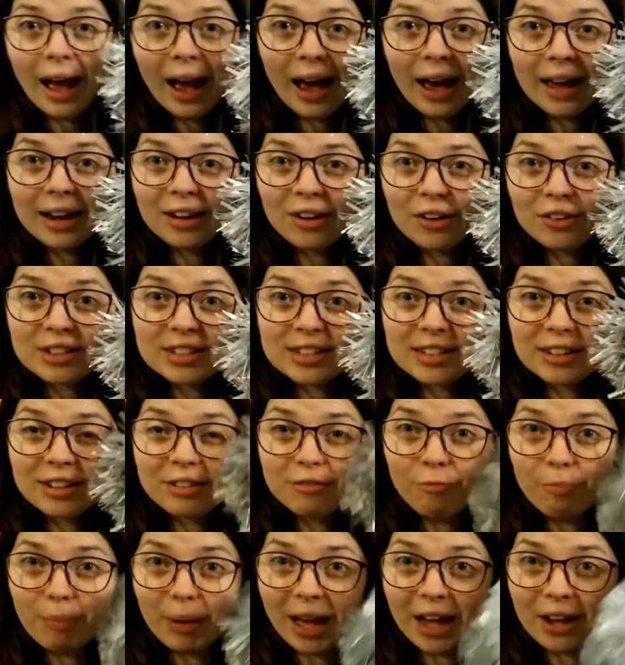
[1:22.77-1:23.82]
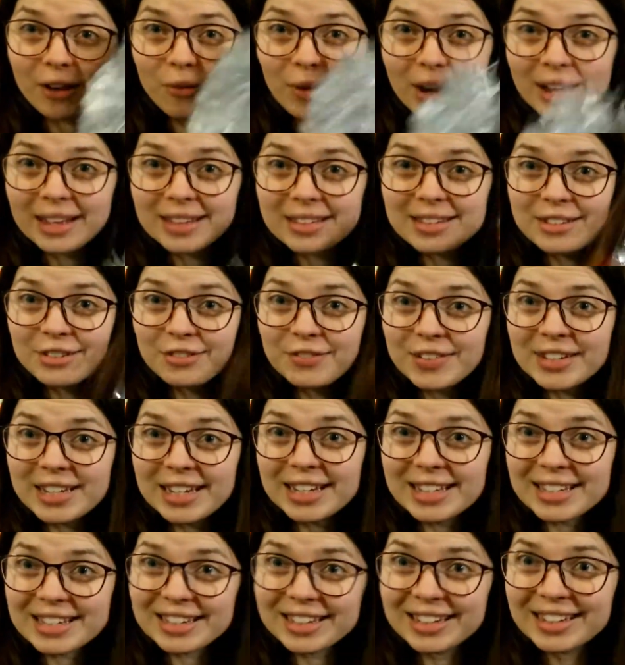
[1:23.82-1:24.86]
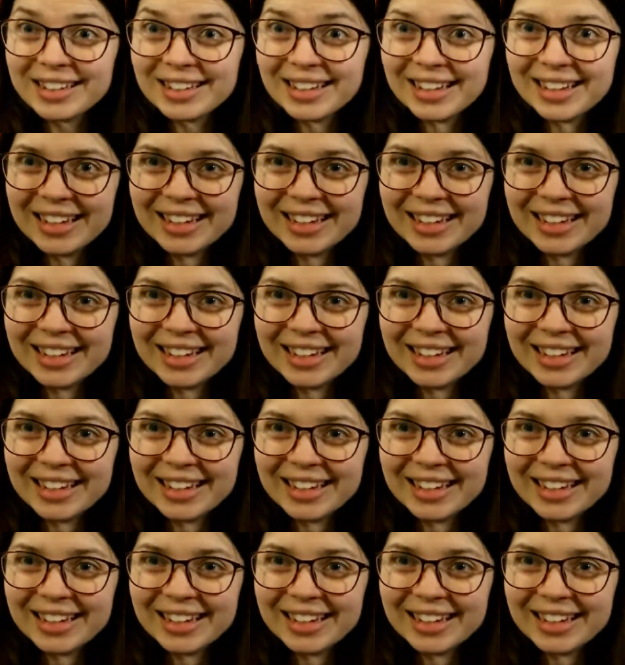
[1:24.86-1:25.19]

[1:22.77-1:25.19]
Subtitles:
and lots of black, white and silver tinsel.